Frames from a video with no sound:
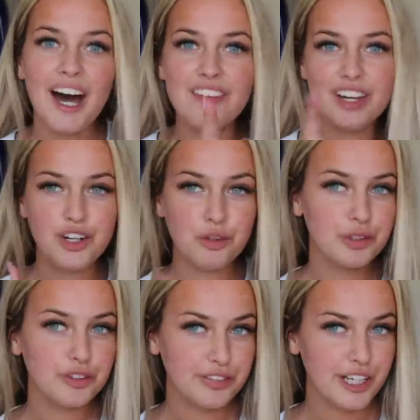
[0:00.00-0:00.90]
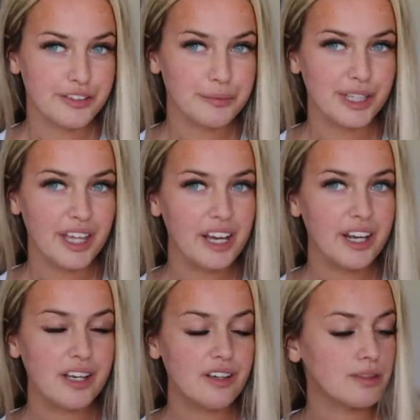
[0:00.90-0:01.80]
At the end, comment your favourite
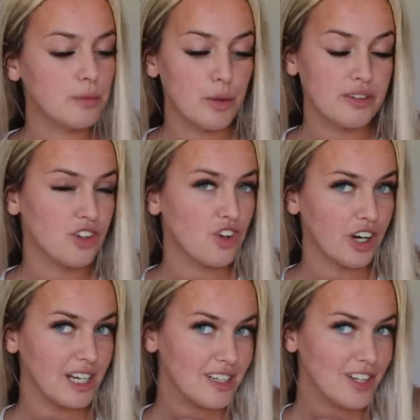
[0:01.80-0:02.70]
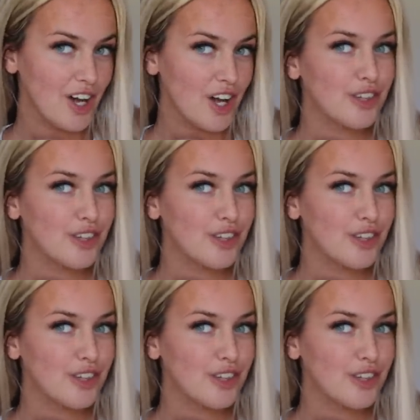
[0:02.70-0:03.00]
bikini because I'm always intrigued.